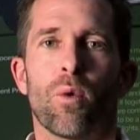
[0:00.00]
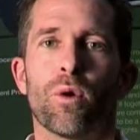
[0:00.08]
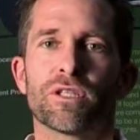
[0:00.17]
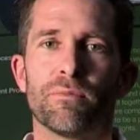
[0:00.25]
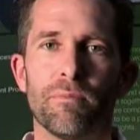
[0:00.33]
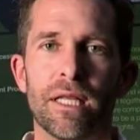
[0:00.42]

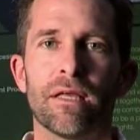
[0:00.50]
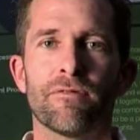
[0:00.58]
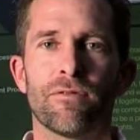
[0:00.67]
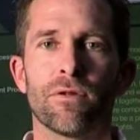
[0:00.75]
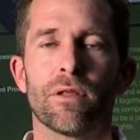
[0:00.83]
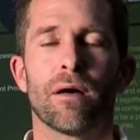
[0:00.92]
What's
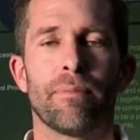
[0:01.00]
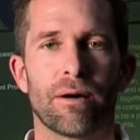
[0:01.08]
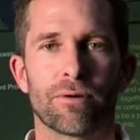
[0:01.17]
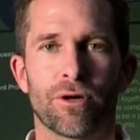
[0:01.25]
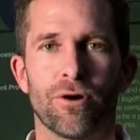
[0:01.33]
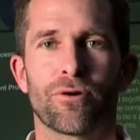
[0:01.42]
meaningful
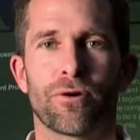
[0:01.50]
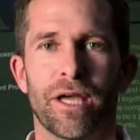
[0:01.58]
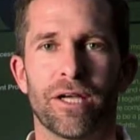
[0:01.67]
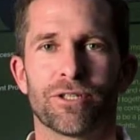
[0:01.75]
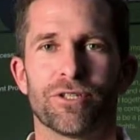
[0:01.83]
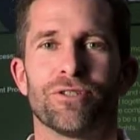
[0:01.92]
about
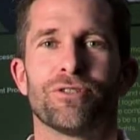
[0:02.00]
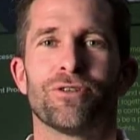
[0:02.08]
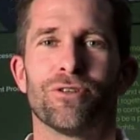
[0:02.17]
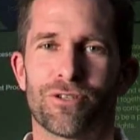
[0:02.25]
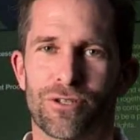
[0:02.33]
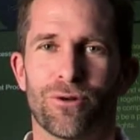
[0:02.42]
co-creation
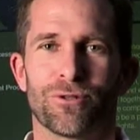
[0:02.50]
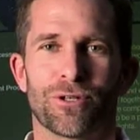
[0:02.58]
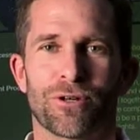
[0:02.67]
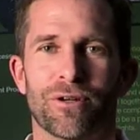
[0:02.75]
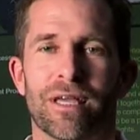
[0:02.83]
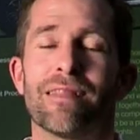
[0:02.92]
to the
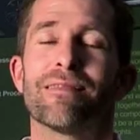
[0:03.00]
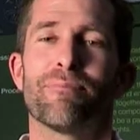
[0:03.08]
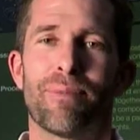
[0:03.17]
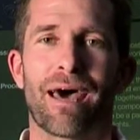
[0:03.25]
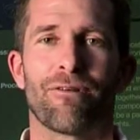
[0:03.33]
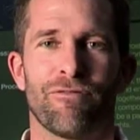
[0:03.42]
soldier, in the
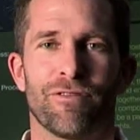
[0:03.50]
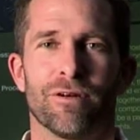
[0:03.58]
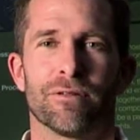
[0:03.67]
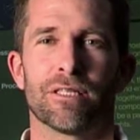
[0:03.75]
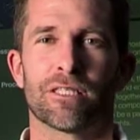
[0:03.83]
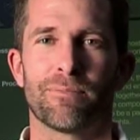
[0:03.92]

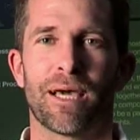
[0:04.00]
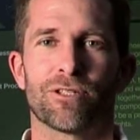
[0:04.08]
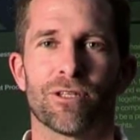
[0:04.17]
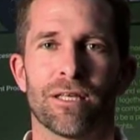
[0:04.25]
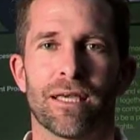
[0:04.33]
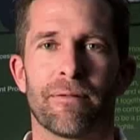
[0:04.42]
battlefield
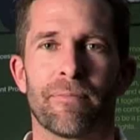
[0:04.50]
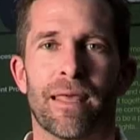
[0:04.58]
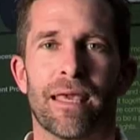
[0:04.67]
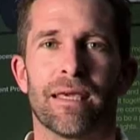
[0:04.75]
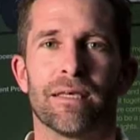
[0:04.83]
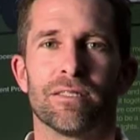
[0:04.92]
especially,
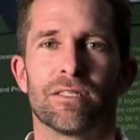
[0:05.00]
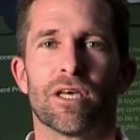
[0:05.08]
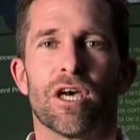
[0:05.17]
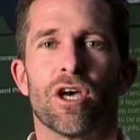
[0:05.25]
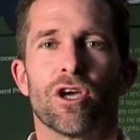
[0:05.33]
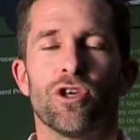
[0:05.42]
is
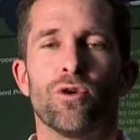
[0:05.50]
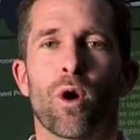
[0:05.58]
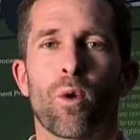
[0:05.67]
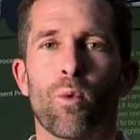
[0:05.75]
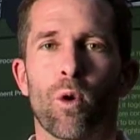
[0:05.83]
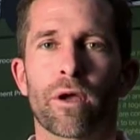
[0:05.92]
you
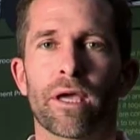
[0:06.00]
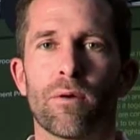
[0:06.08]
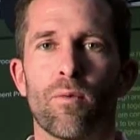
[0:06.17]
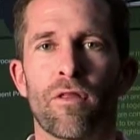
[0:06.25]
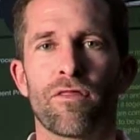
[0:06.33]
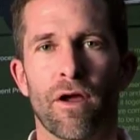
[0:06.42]
are
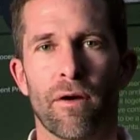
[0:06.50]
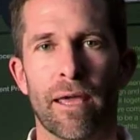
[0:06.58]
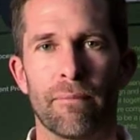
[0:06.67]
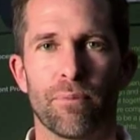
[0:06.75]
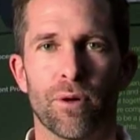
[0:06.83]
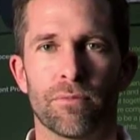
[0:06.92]
working with their
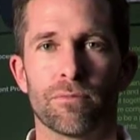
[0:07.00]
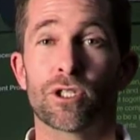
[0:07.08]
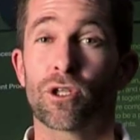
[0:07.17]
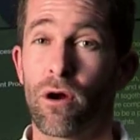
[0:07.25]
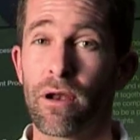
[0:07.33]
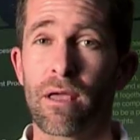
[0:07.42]
input,
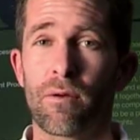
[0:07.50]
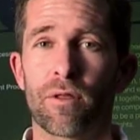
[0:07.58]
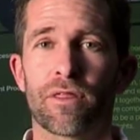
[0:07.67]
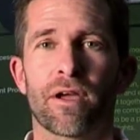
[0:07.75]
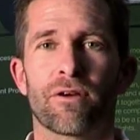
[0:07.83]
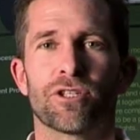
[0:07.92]
starting
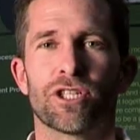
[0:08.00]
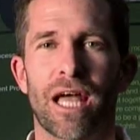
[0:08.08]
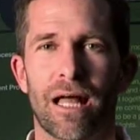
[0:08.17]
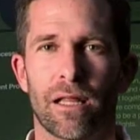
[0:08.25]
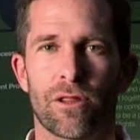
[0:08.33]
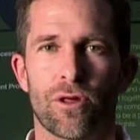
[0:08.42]
with their
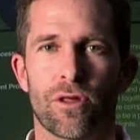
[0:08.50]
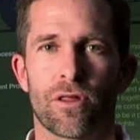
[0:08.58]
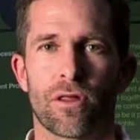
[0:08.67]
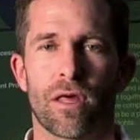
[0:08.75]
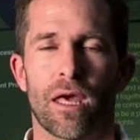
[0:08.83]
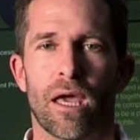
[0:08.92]

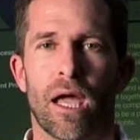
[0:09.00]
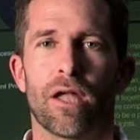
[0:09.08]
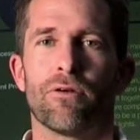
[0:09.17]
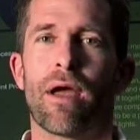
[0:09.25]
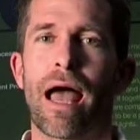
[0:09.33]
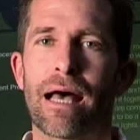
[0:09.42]
challenges,
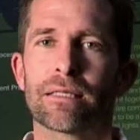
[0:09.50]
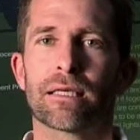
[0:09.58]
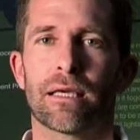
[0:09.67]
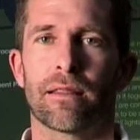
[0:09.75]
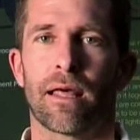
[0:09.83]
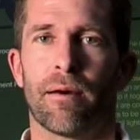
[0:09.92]
and you're
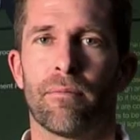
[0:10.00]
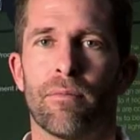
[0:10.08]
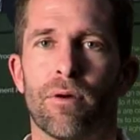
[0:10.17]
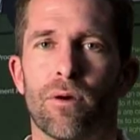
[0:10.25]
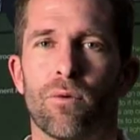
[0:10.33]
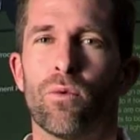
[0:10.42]
asking them,
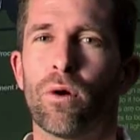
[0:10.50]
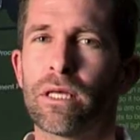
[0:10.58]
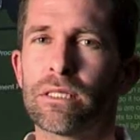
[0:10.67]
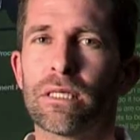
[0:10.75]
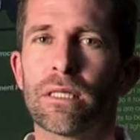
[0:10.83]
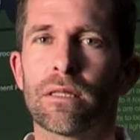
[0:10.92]
what
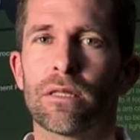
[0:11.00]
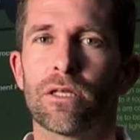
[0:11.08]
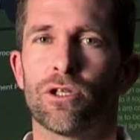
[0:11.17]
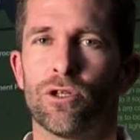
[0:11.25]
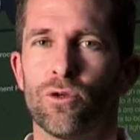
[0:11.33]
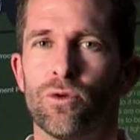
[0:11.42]
is it
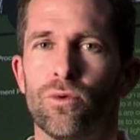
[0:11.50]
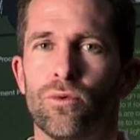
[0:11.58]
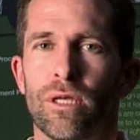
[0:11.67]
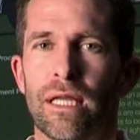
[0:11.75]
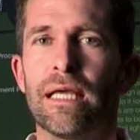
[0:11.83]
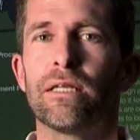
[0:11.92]
that you
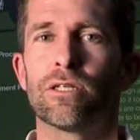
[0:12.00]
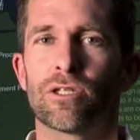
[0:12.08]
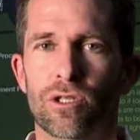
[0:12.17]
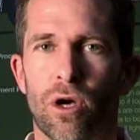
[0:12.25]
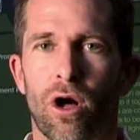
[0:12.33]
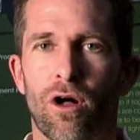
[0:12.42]
need to
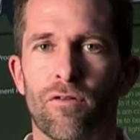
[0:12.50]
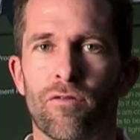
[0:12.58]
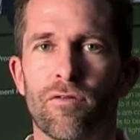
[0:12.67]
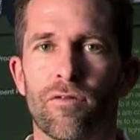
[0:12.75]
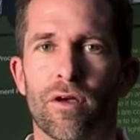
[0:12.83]
solve